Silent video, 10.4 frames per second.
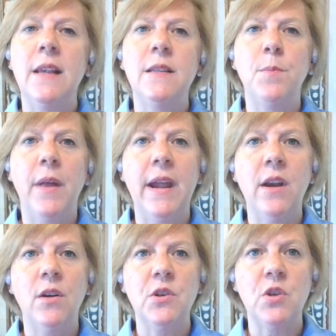
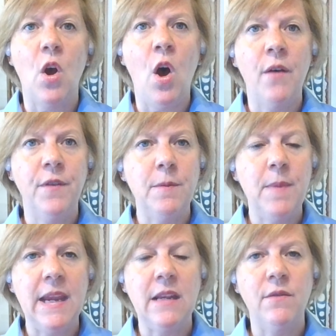Suppliers often
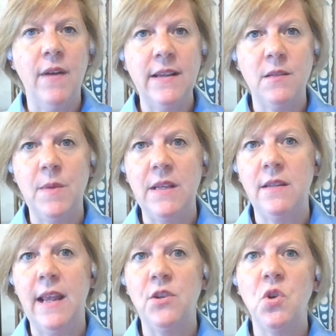make investments
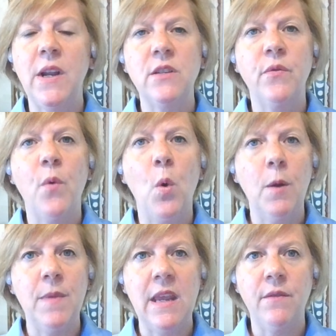that
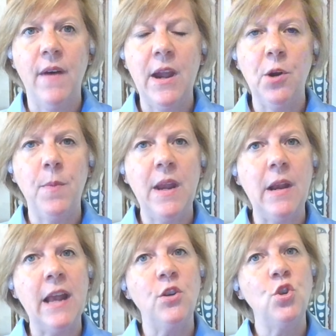transform the
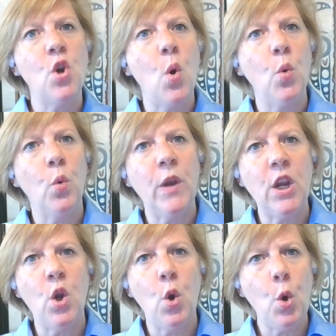environment and don't
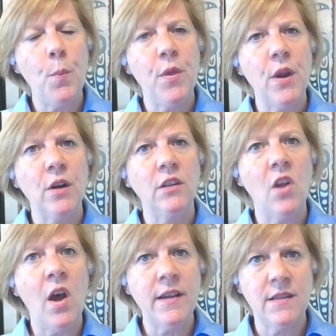recoup their
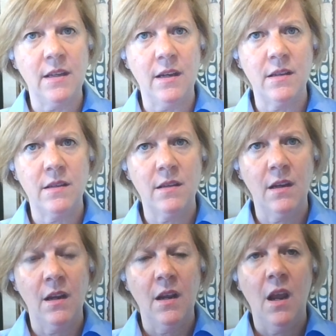losses
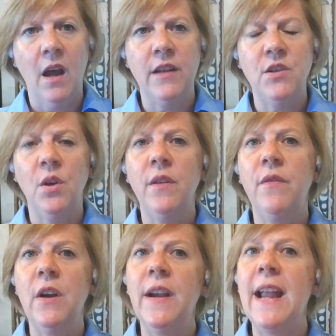until the
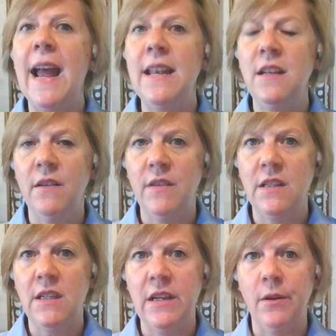very end of the
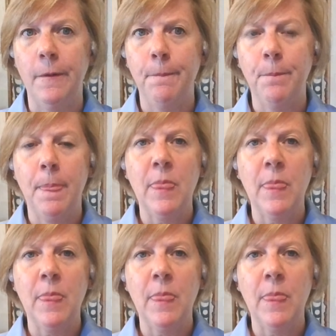deal.